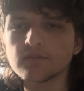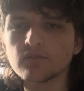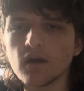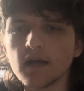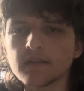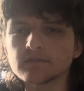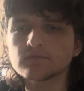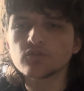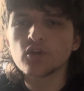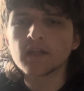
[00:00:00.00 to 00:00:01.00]

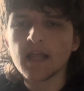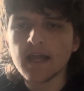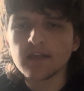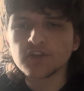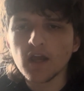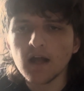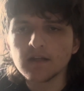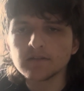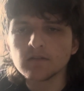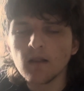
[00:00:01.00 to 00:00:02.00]
and Luke Cage
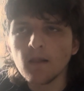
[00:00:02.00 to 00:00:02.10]
and